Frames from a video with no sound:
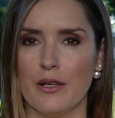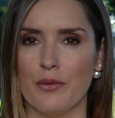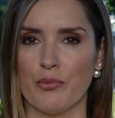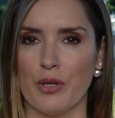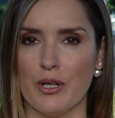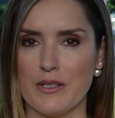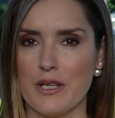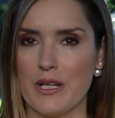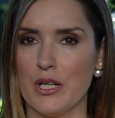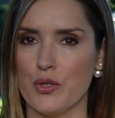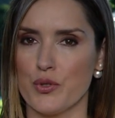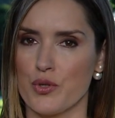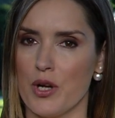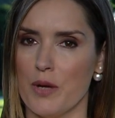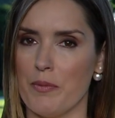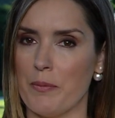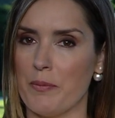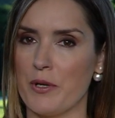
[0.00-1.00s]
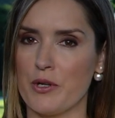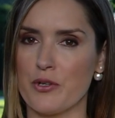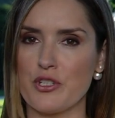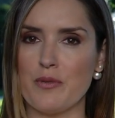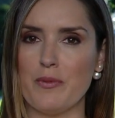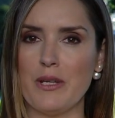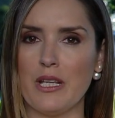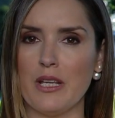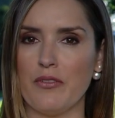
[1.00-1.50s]
President Trump appears to
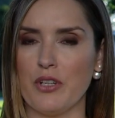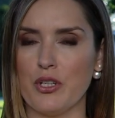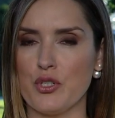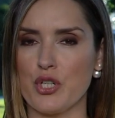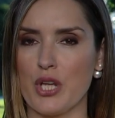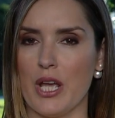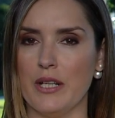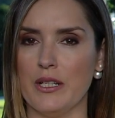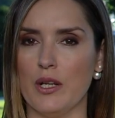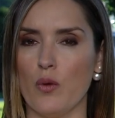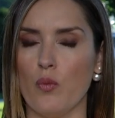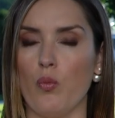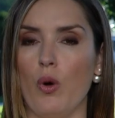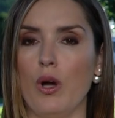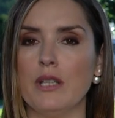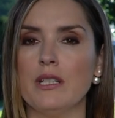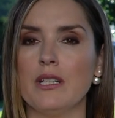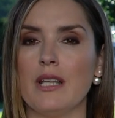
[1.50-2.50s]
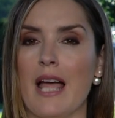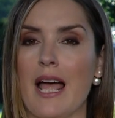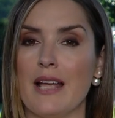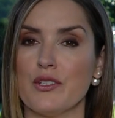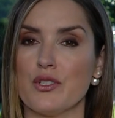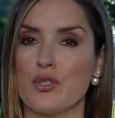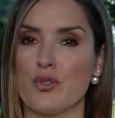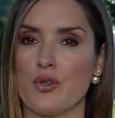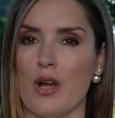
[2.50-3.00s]
be giving China one
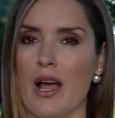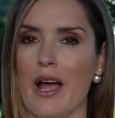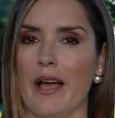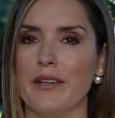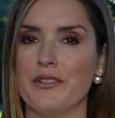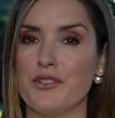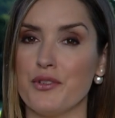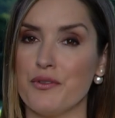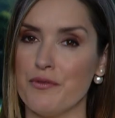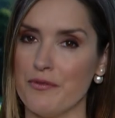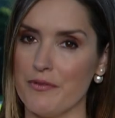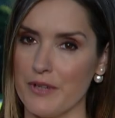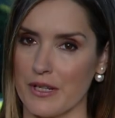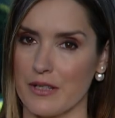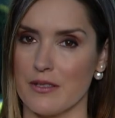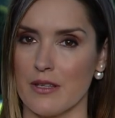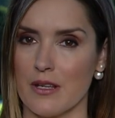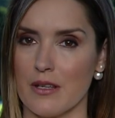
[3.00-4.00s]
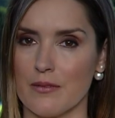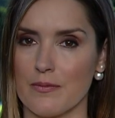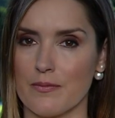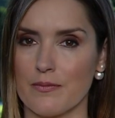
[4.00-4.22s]
last try to fix it.